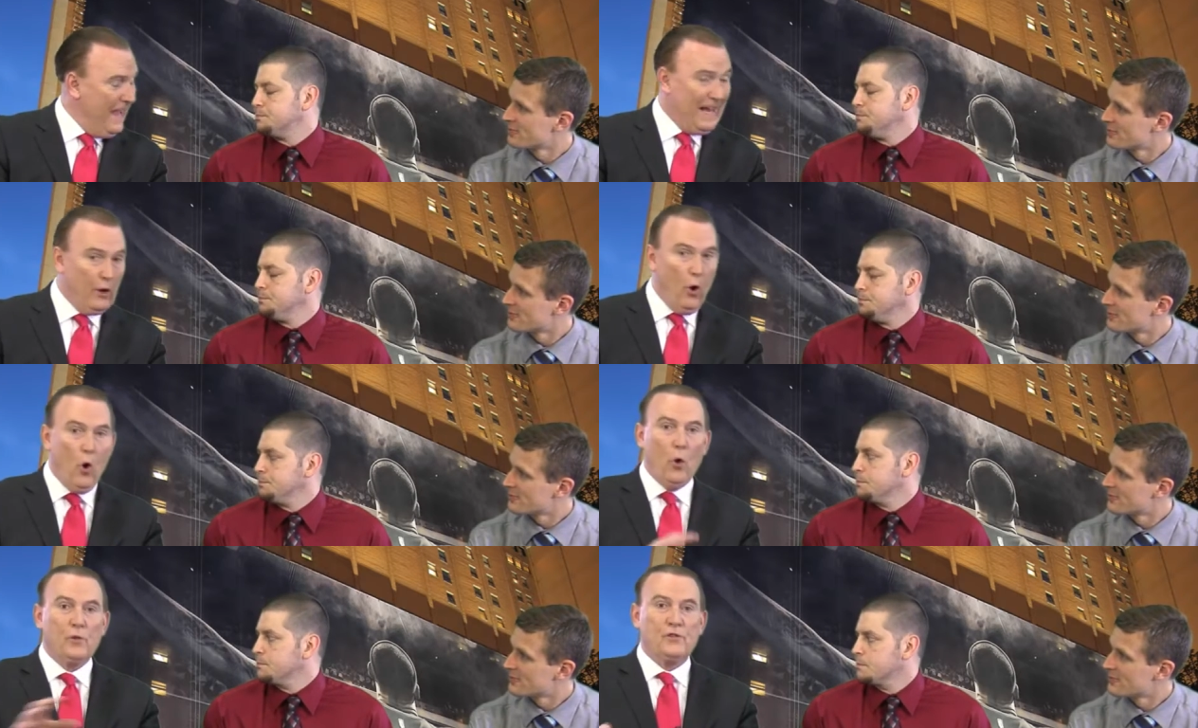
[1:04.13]
Speaker 1: that.
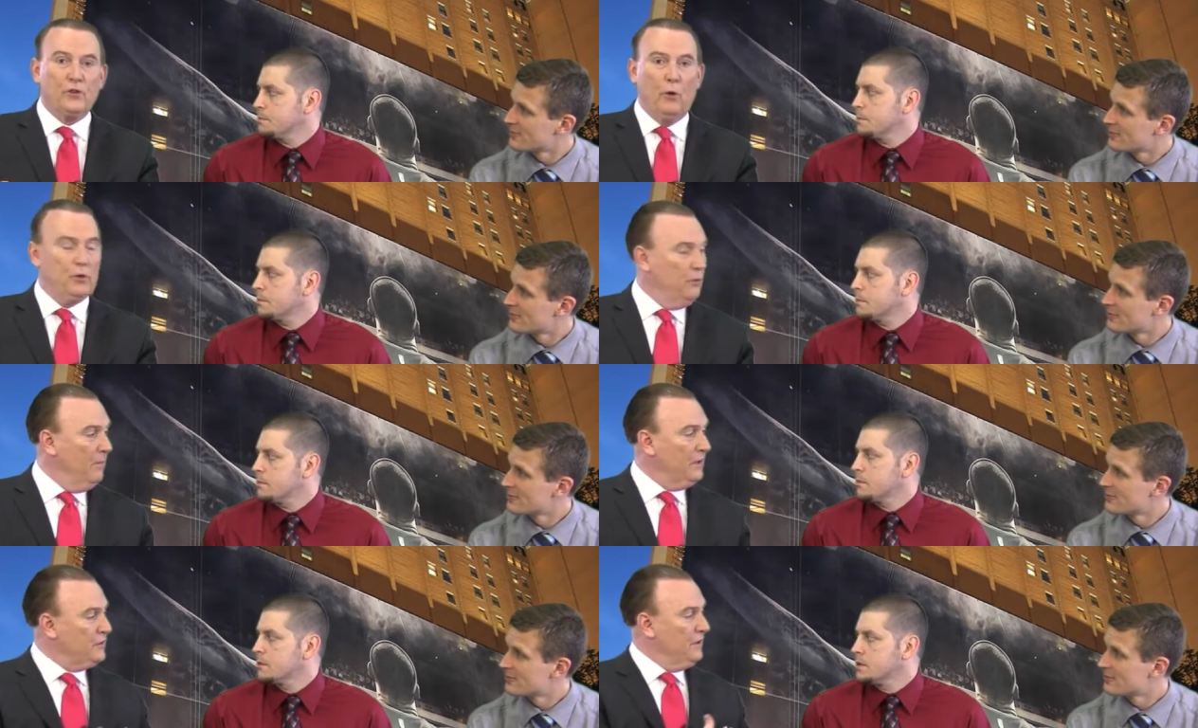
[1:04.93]
Also, you
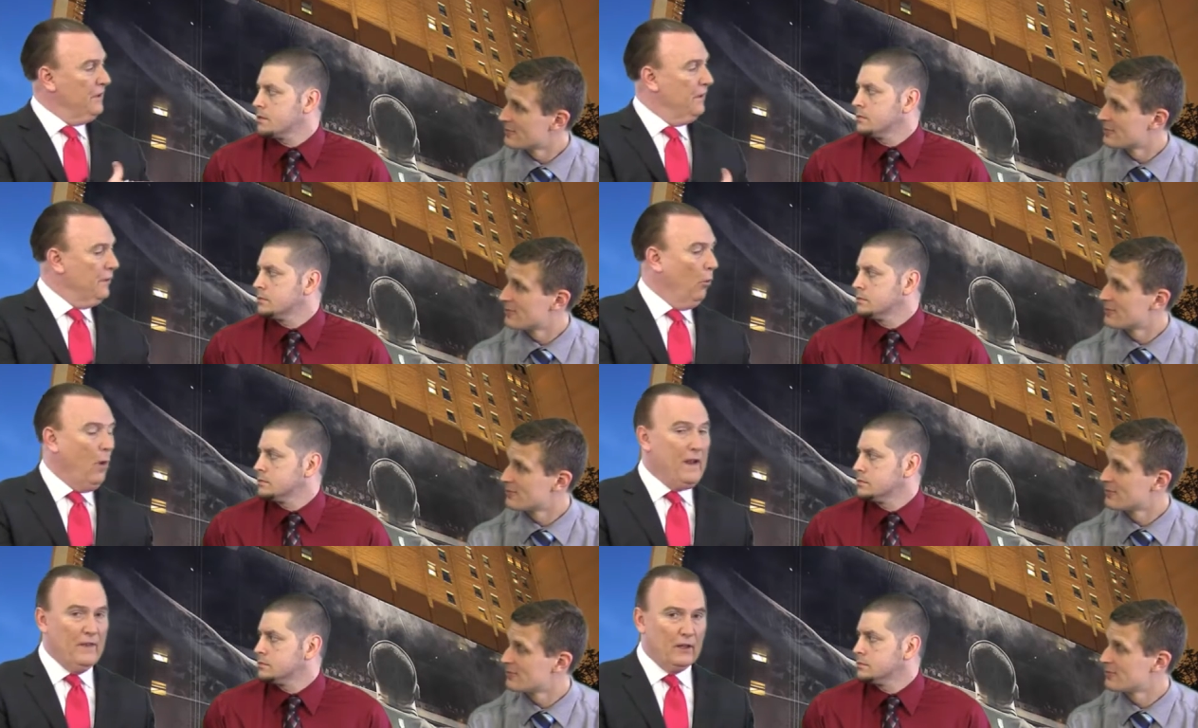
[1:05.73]
mentioned the, the
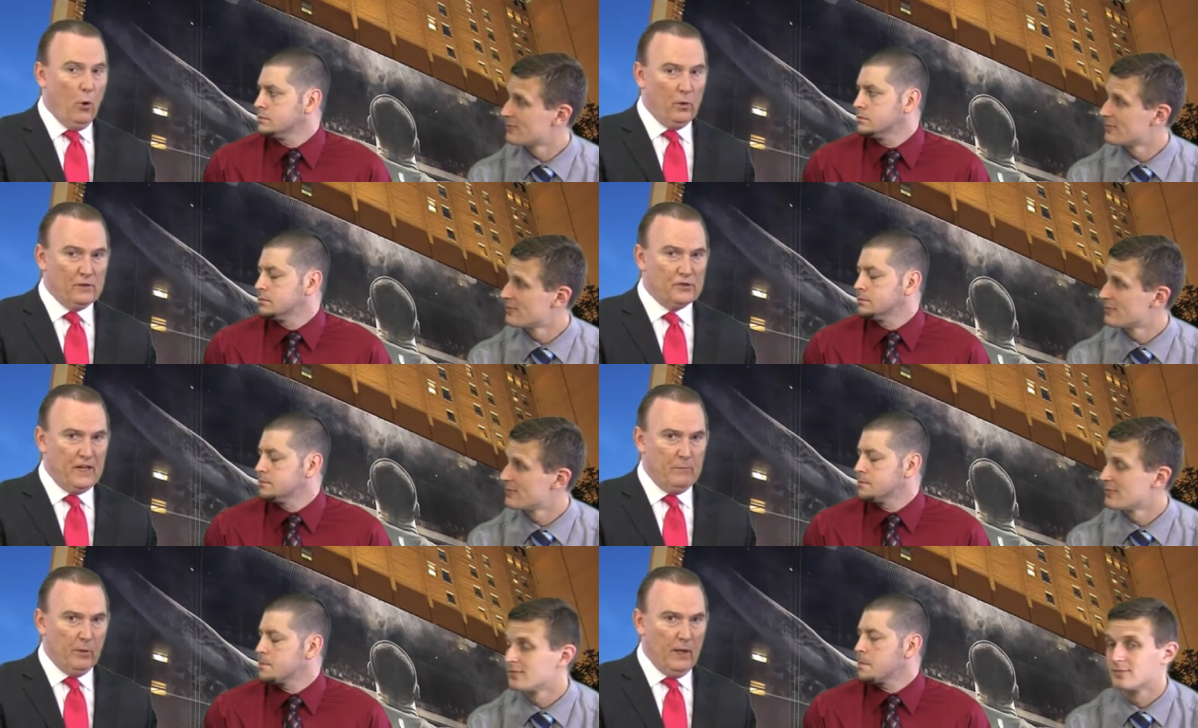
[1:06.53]
way that Golden
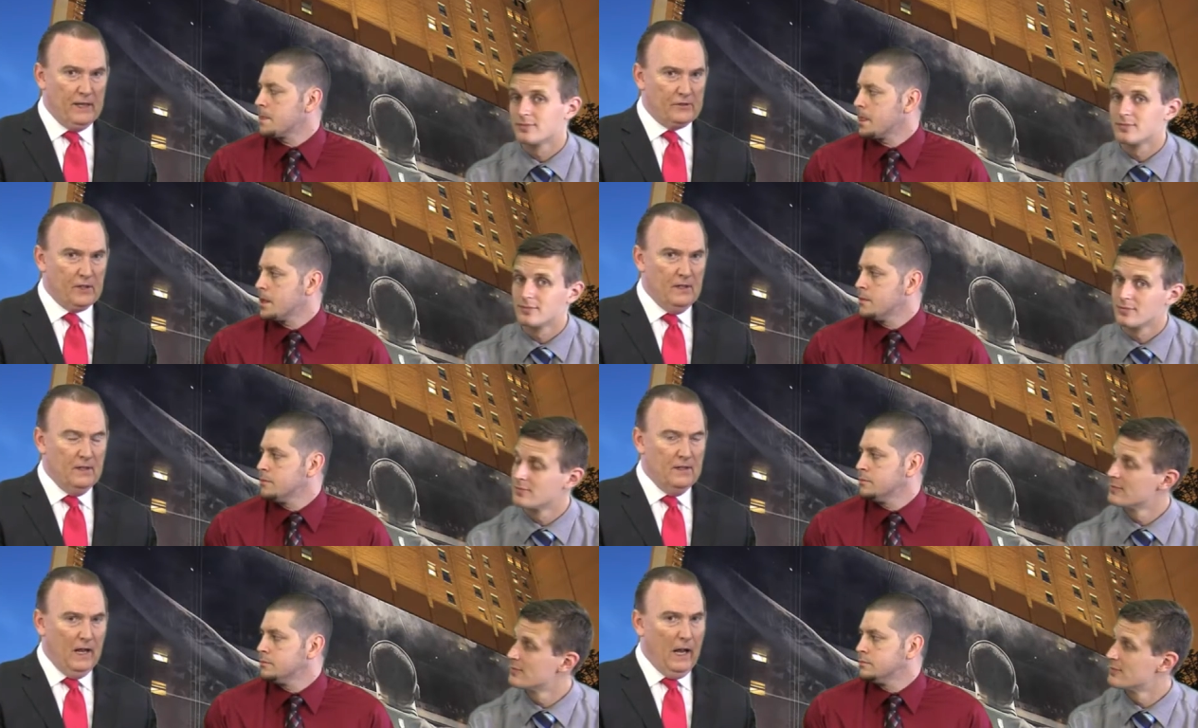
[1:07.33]
State plays.
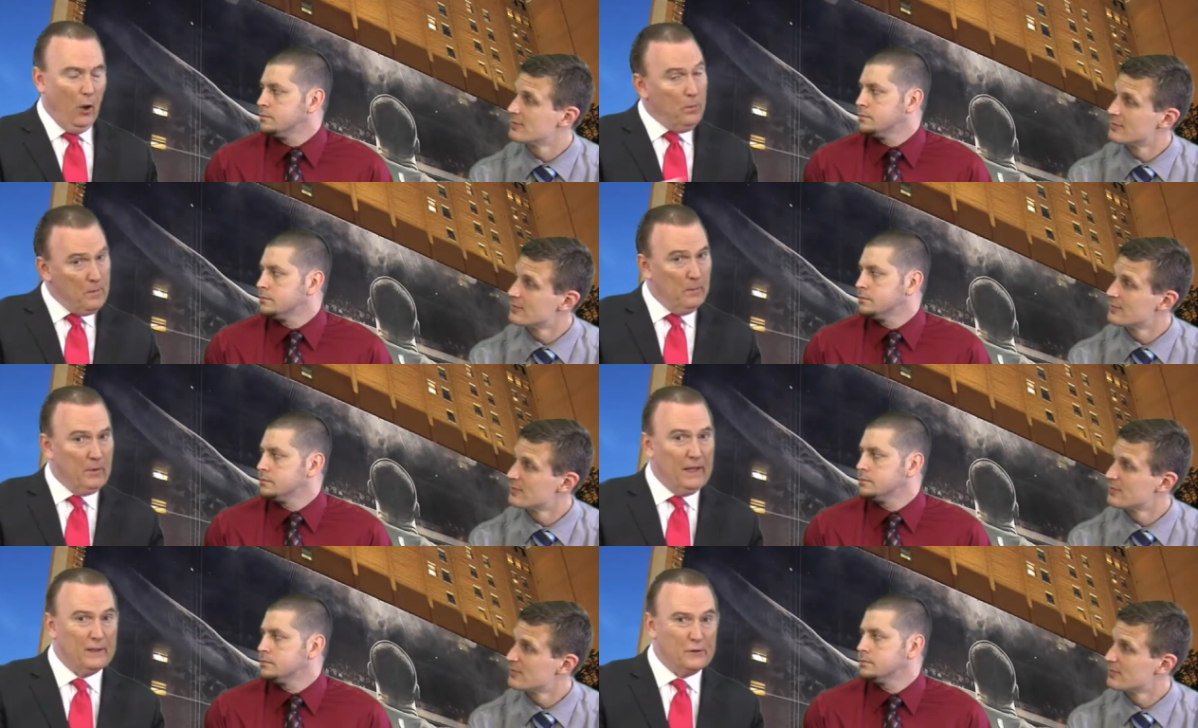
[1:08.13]
I hope you've been
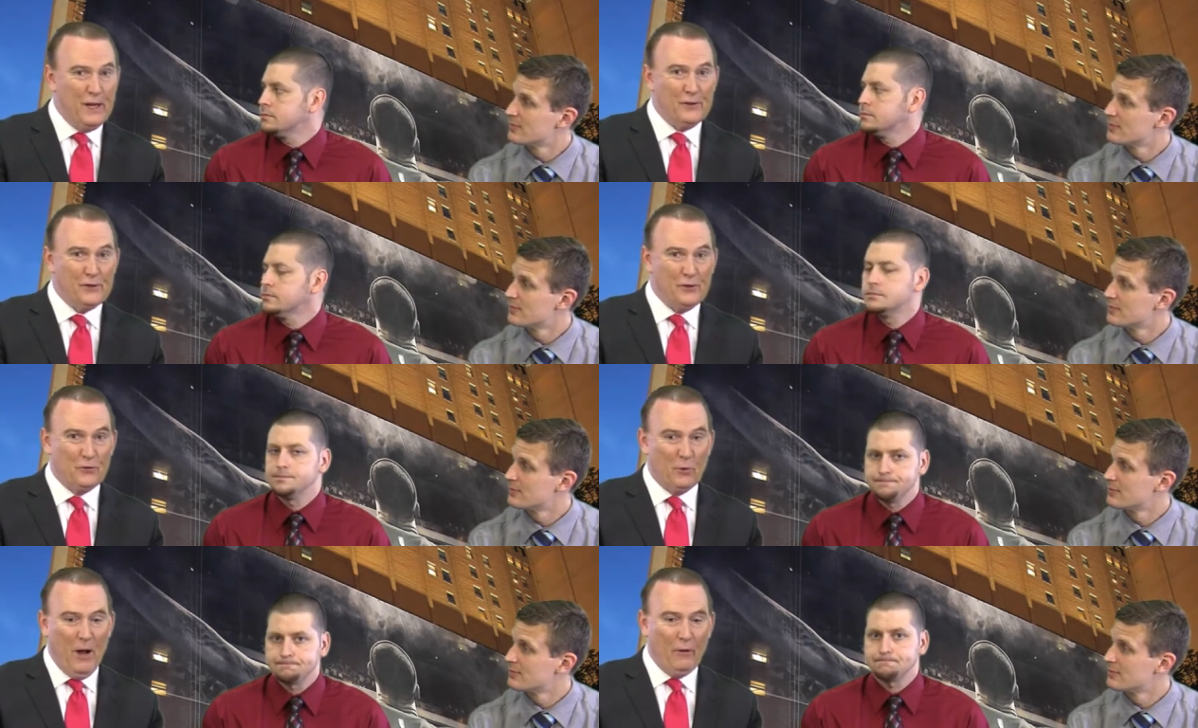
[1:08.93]
paying attention
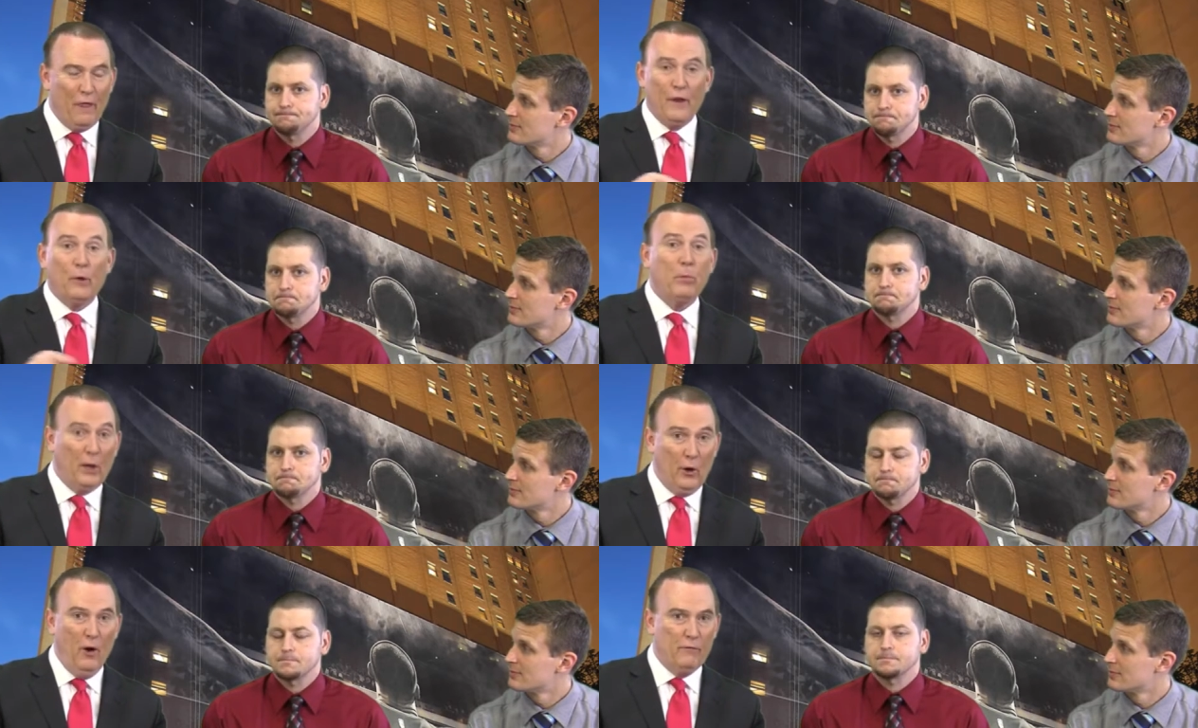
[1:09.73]
throughout their
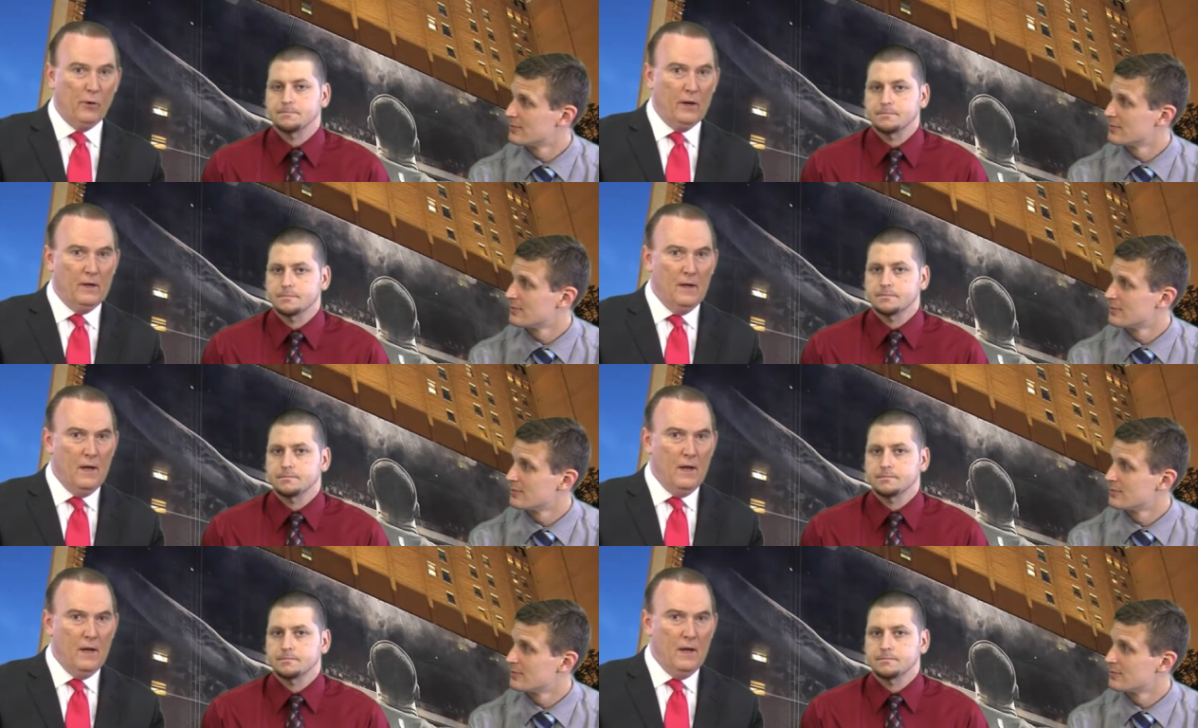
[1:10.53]
playoff run.